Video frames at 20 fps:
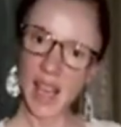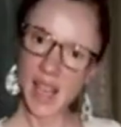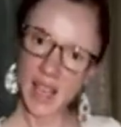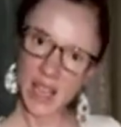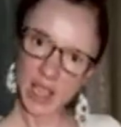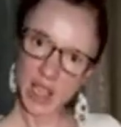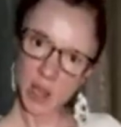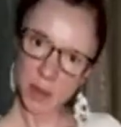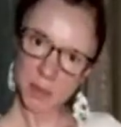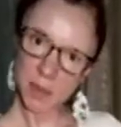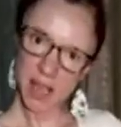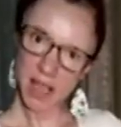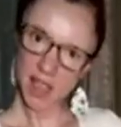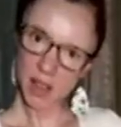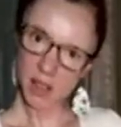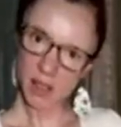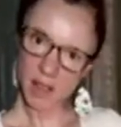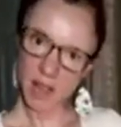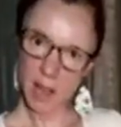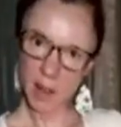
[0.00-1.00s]
and you pick
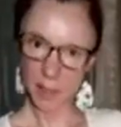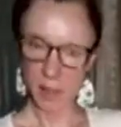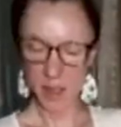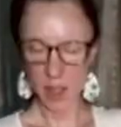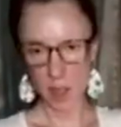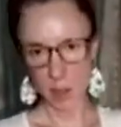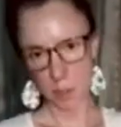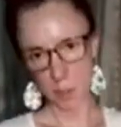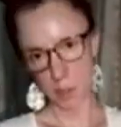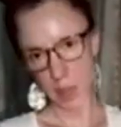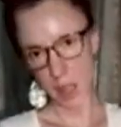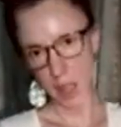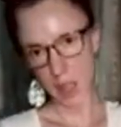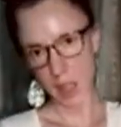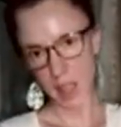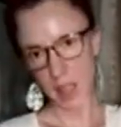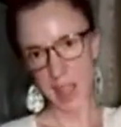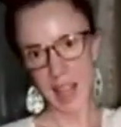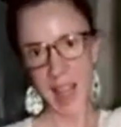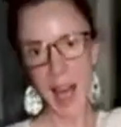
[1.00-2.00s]
her up and you
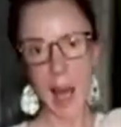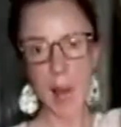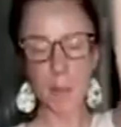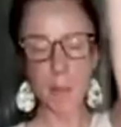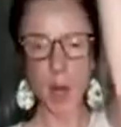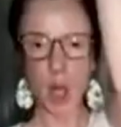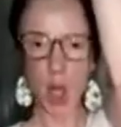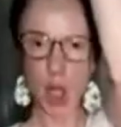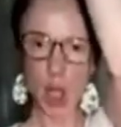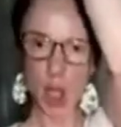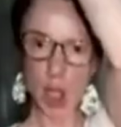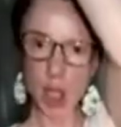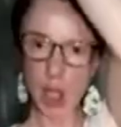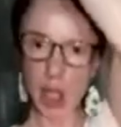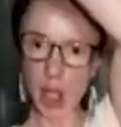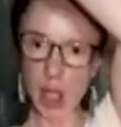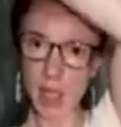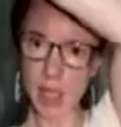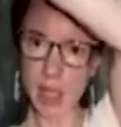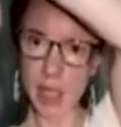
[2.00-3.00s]
plop
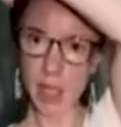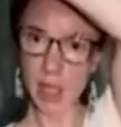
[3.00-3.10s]
her